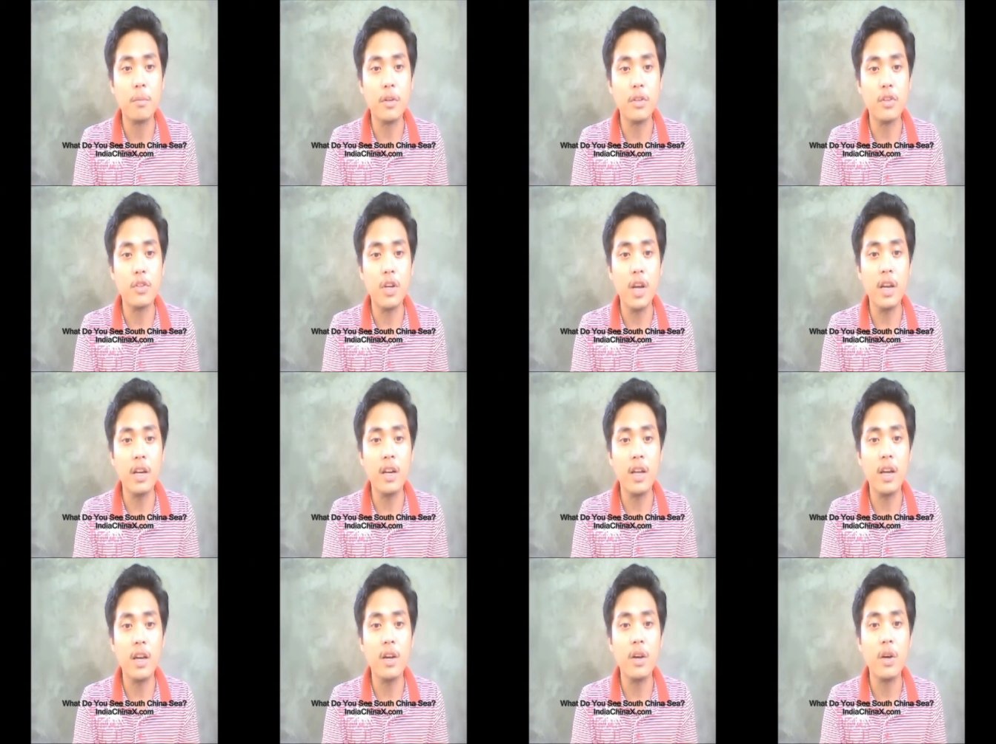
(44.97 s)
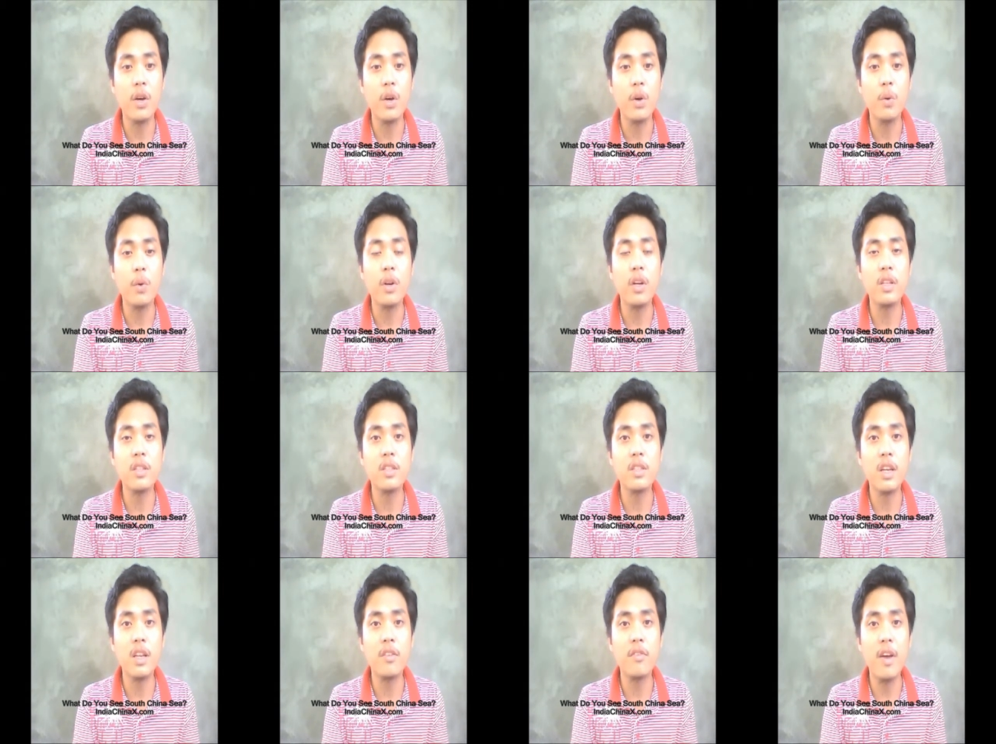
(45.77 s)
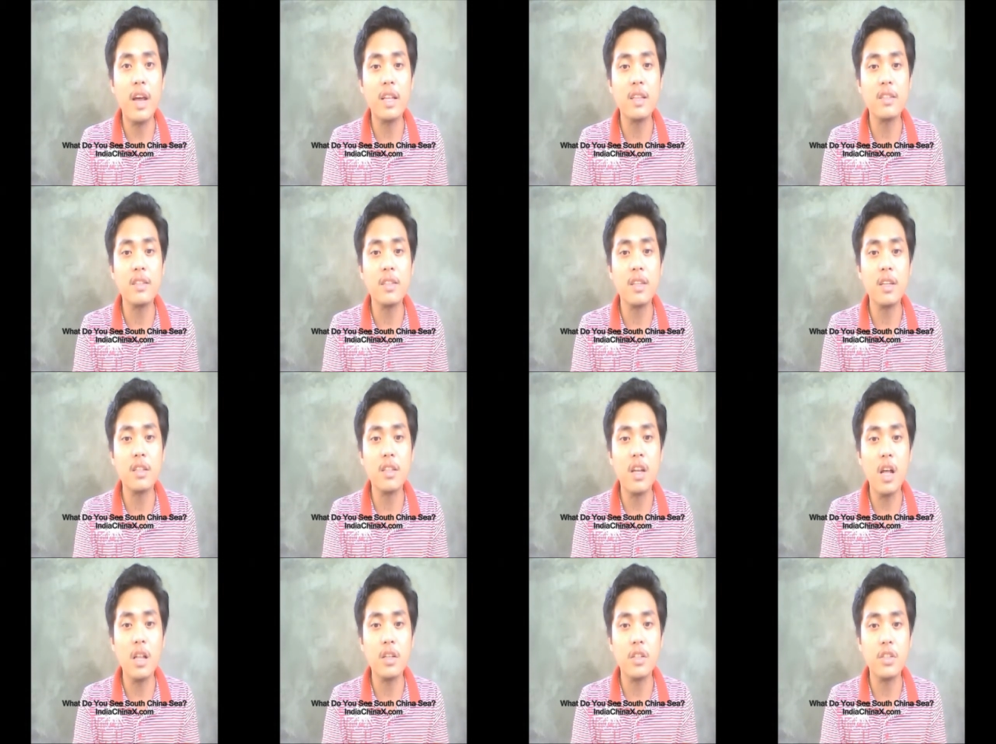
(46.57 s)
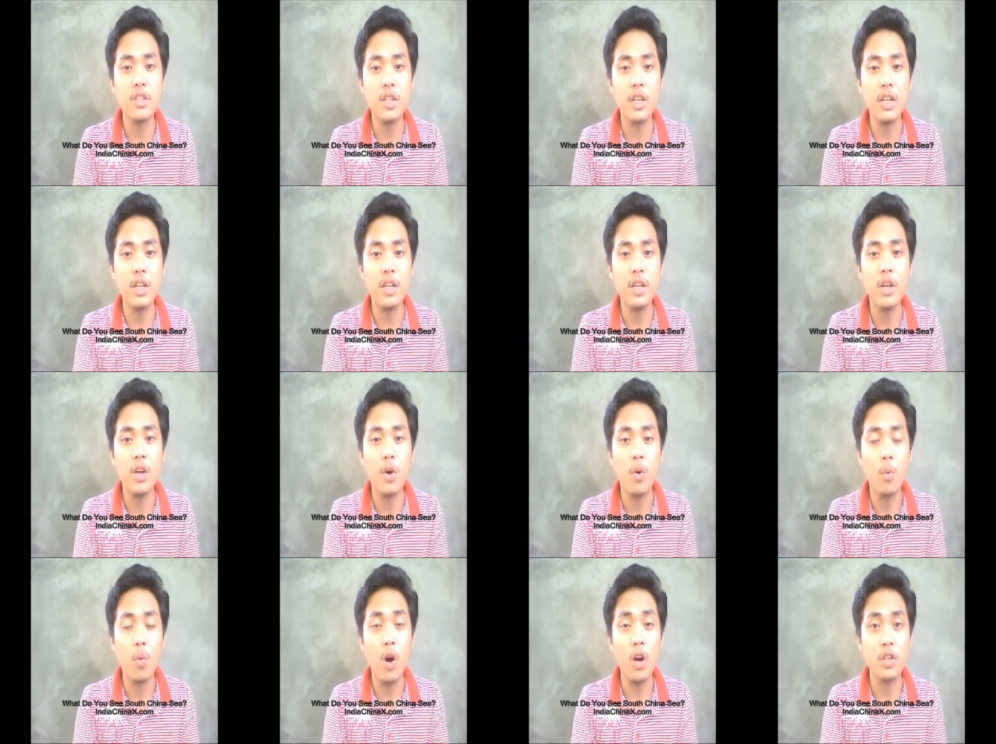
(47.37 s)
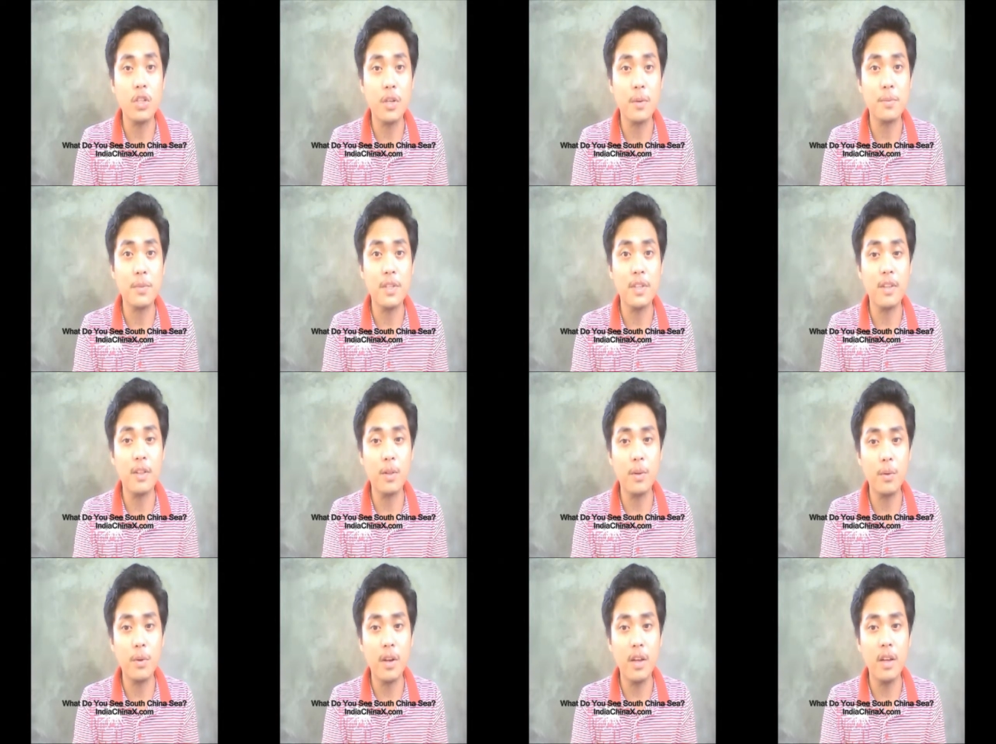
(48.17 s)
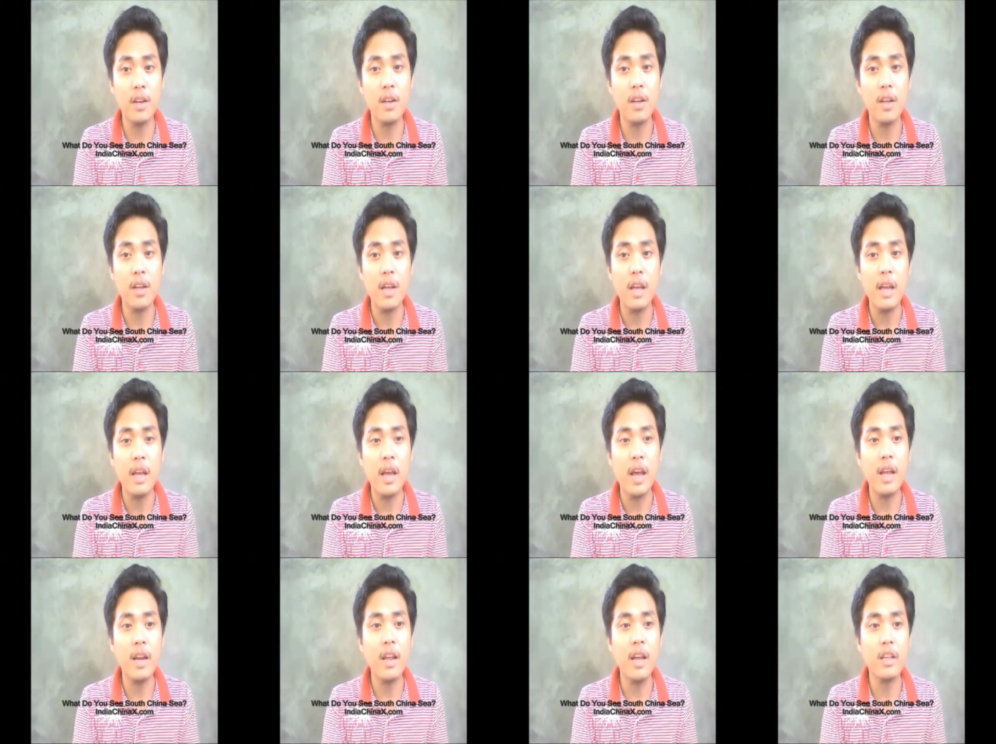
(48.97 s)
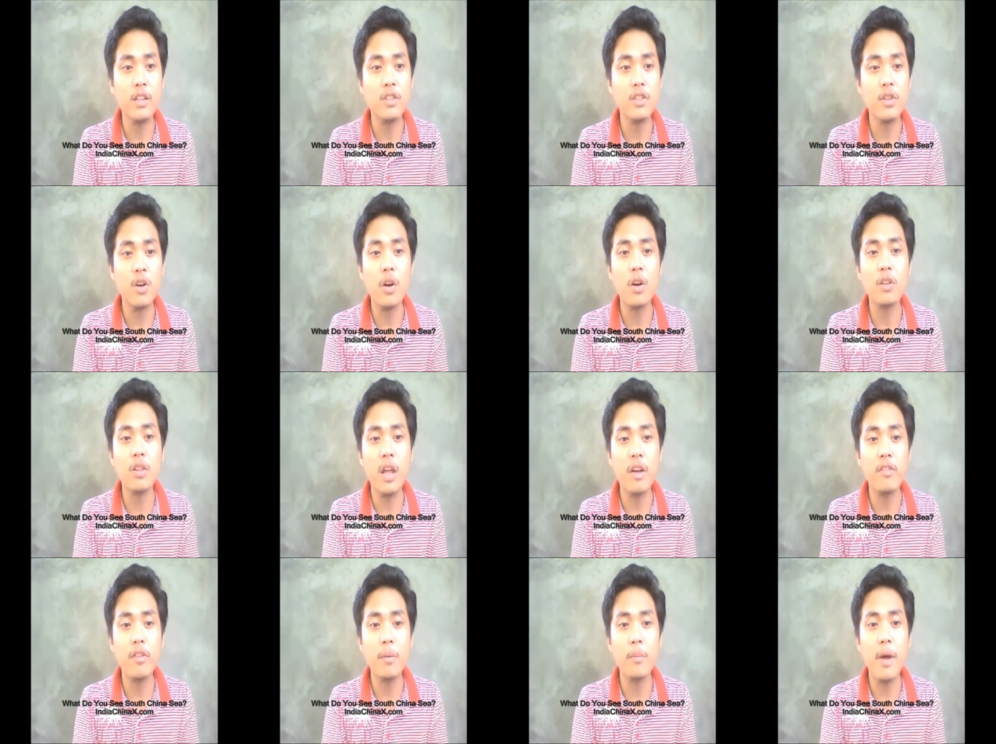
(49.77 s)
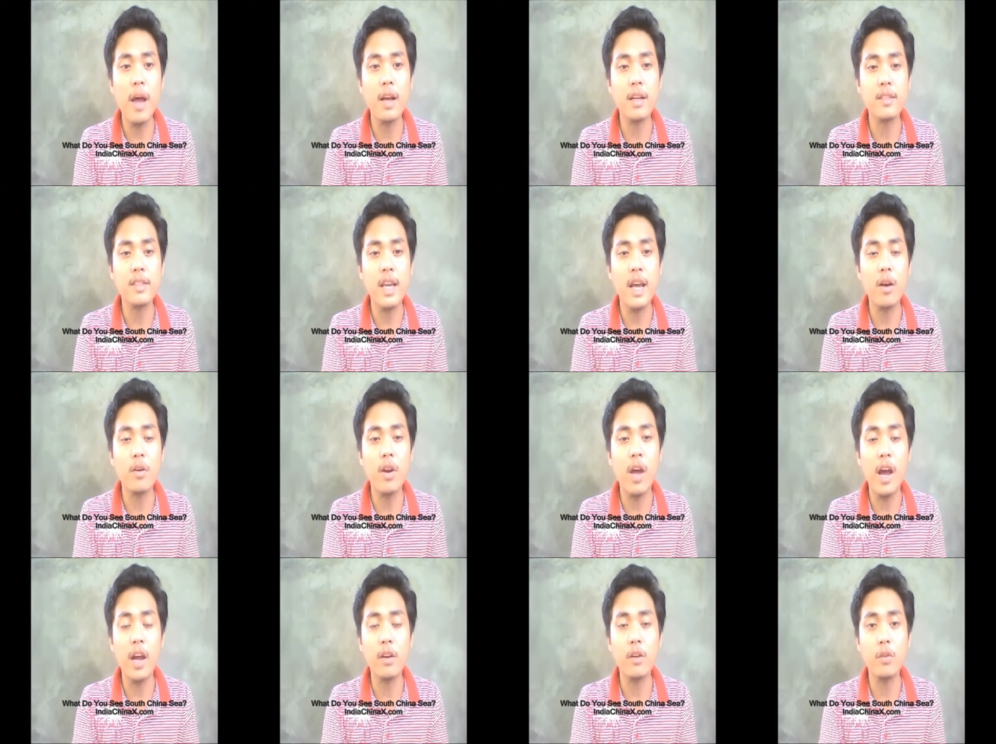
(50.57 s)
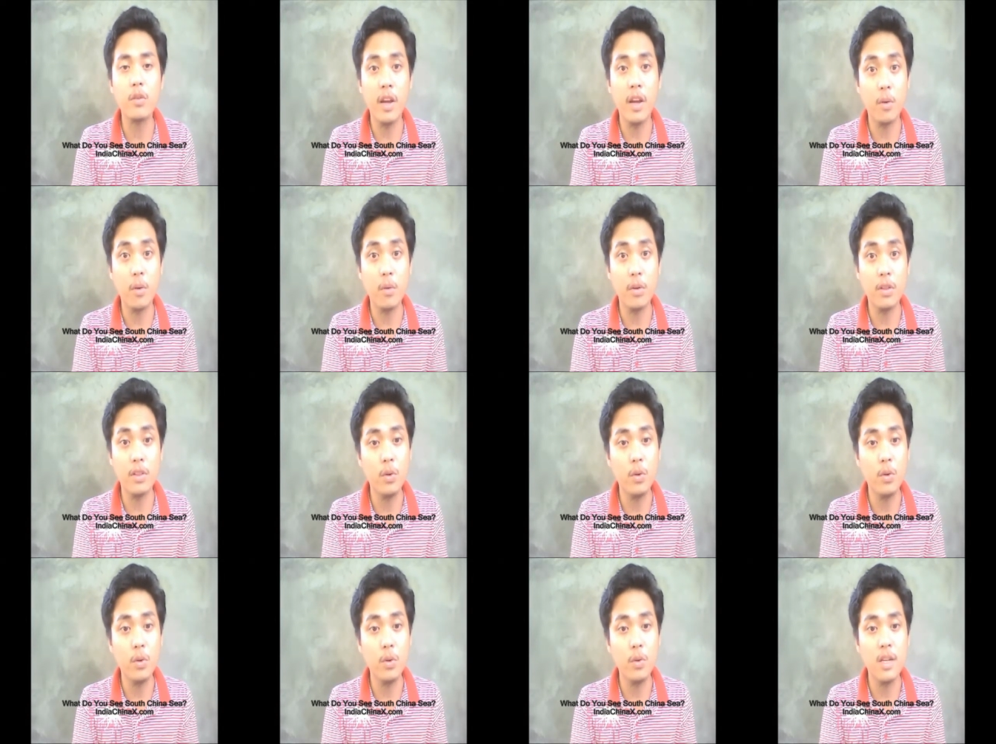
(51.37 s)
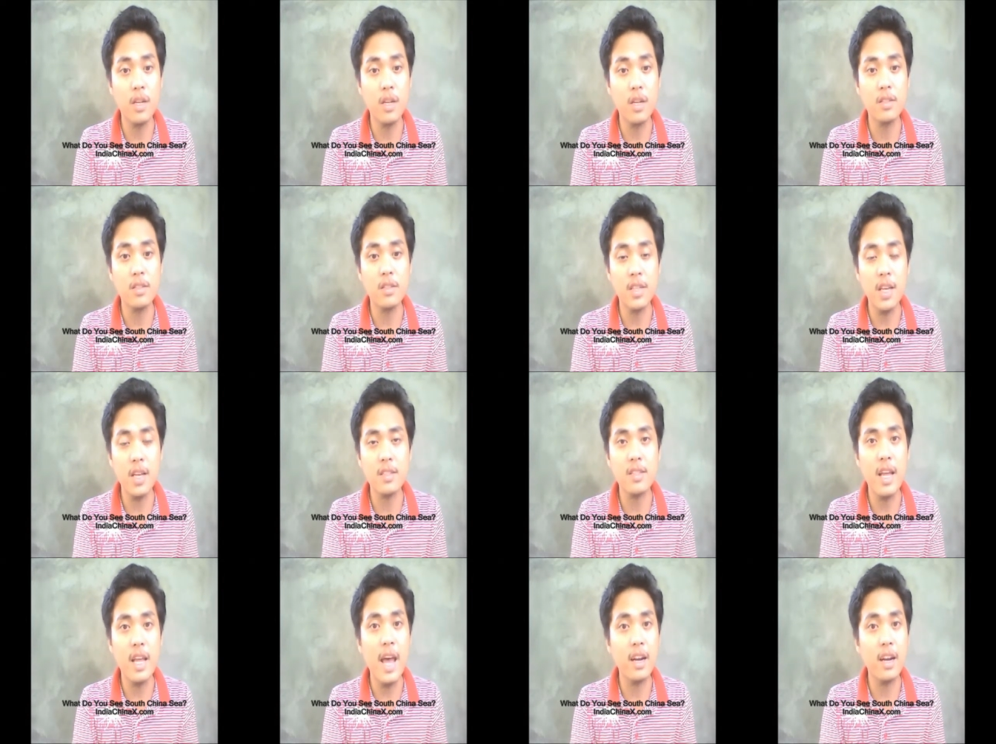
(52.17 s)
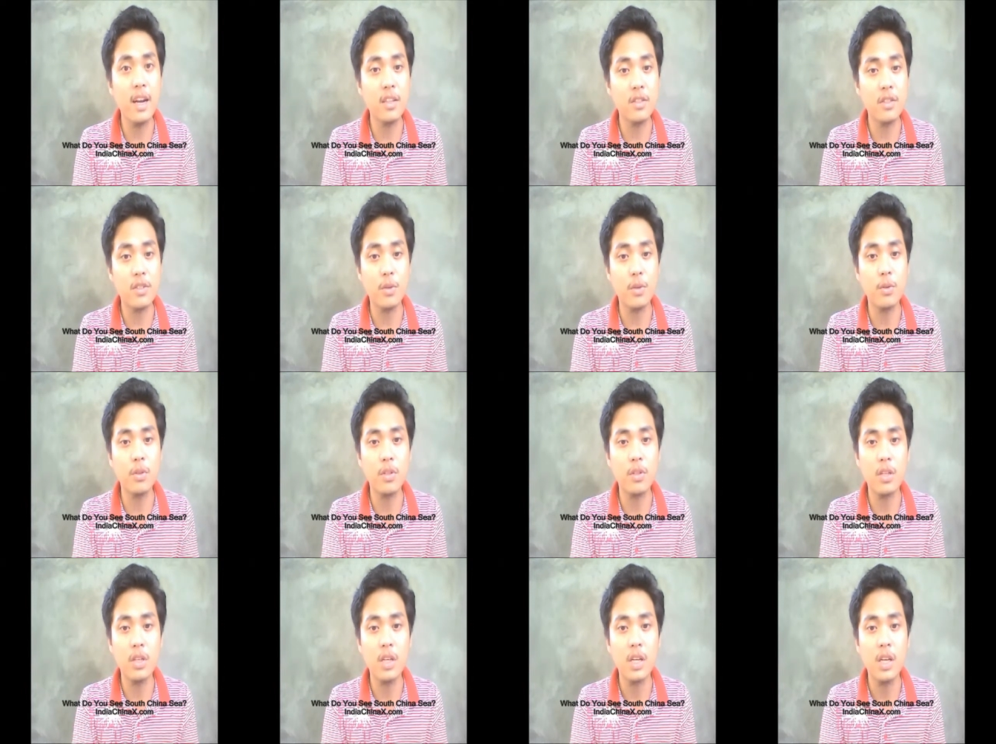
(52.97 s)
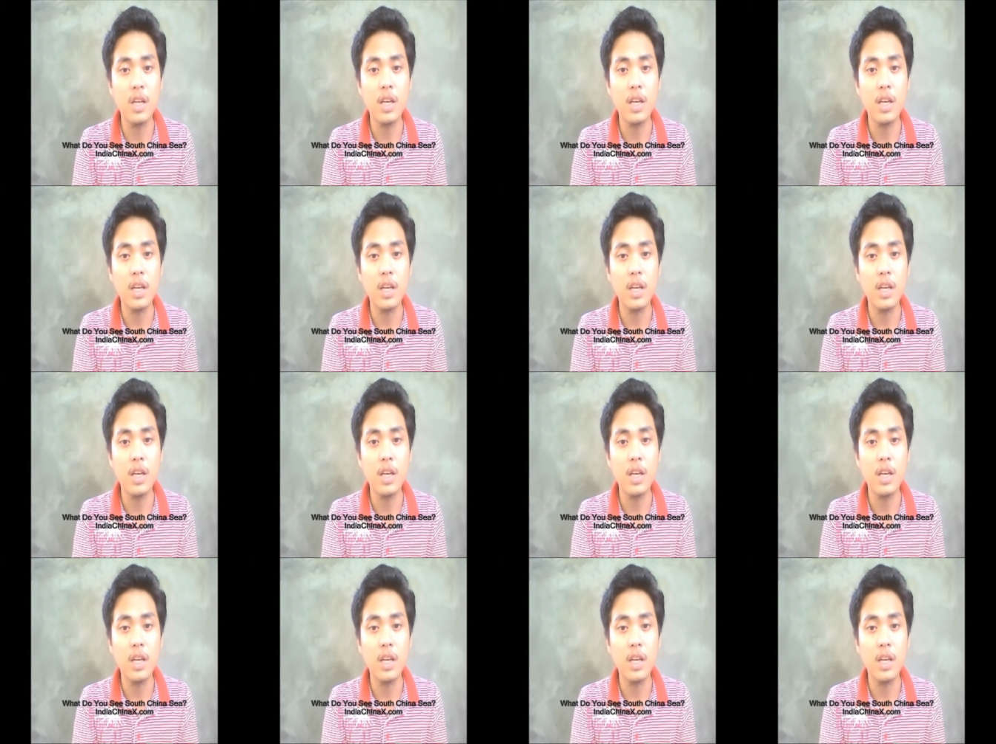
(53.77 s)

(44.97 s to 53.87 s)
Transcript: But China, with its advanced technology, warships included, and headstrong never back down I don't care what the UN says attitude,